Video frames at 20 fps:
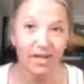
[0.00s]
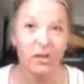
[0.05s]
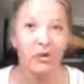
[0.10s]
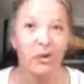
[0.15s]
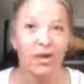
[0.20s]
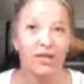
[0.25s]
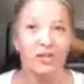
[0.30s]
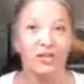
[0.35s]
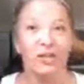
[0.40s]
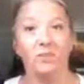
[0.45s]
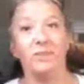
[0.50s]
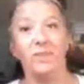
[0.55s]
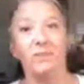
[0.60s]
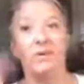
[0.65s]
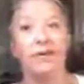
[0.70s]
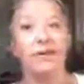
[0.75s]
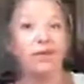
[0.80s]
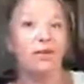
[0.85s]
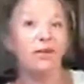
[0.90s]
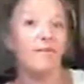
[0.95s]
You guys should come up
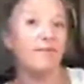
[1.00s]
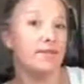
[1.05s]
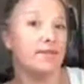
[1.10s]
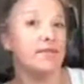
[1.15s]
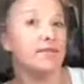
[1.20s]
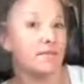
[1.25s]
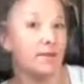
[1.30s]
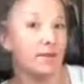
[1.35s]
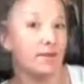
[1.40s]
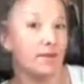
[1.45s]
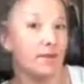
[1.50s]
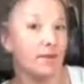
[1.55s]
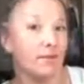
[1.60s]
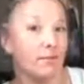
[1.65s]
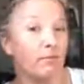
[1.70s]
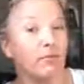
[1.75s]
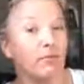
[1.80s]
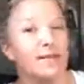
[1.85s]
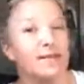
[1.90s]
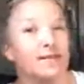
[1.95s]
on here and visit me up here
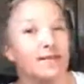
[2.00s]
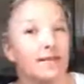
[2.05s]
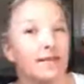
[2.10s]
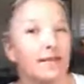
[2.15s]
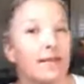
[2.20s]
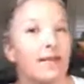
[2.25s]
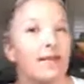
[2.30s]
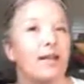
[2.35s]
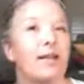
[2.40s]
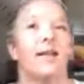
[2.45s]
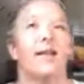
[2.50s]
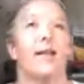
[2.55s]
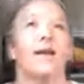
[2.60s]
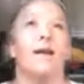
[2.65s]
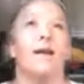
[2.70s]
in Boise.